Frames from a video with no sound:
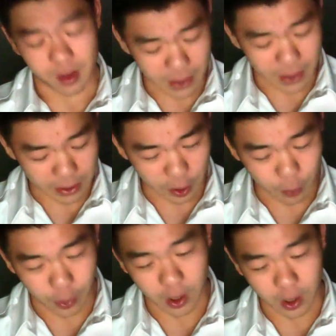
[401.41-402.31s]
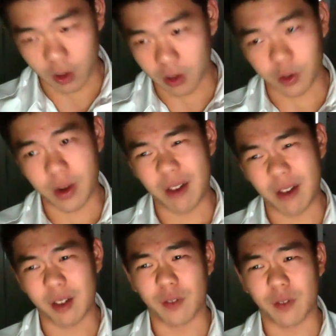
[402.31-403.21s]
ability to procure the
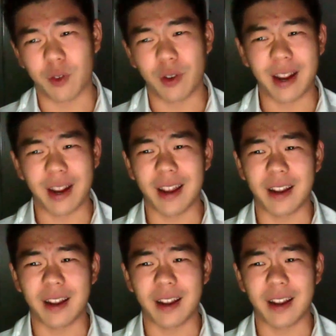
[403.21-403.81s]
rarest of the rare